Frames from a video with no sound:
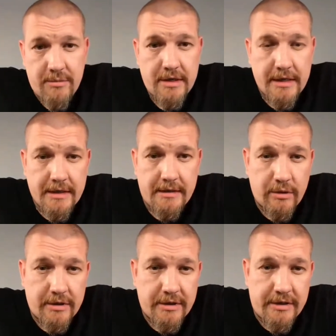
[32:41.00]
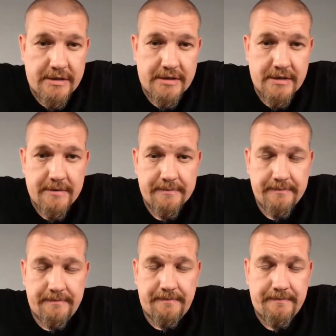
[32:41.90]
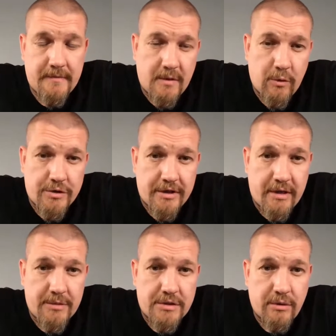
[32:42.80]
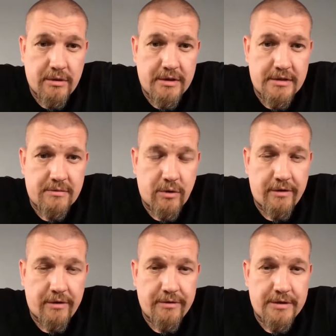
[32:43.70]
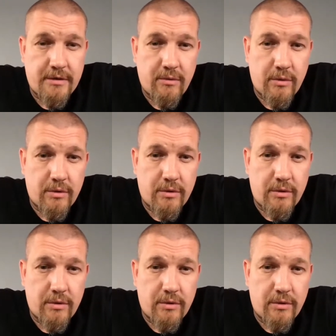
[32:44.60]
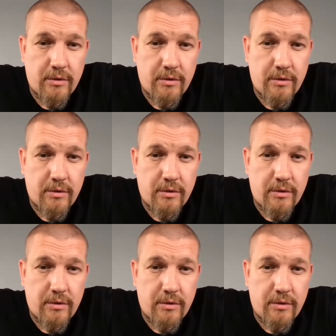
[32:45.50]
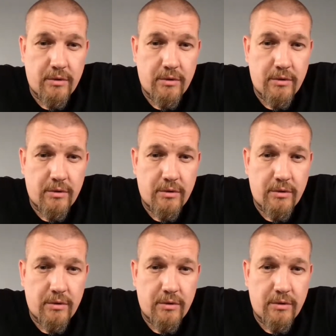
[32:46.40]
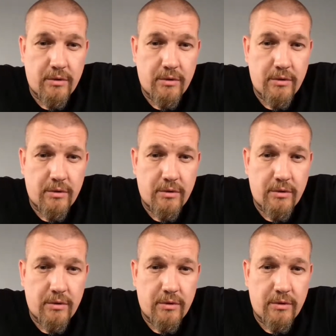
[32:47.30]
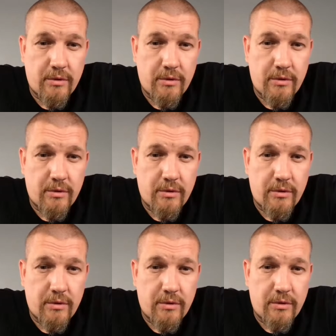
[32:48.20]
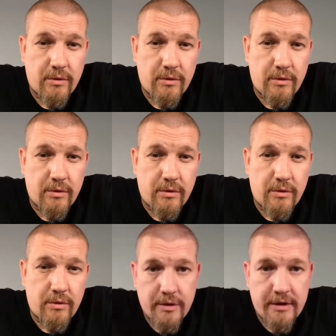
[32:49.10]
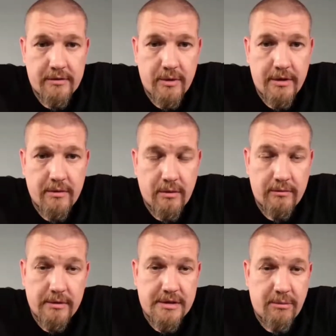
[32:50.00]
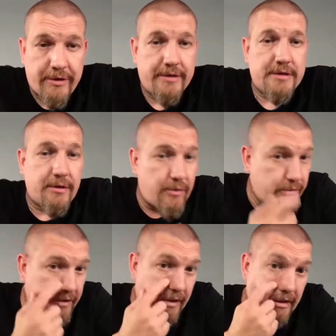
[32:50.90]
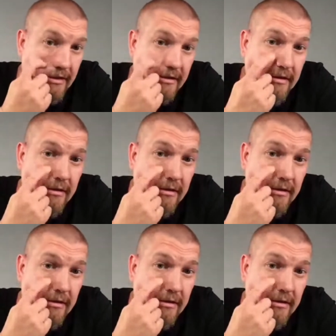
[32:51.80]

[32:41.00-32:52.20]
stolen is the most that can be stolen is whatever is in the order book, and we closely monitor that, and we make sure that we always upgrade the security and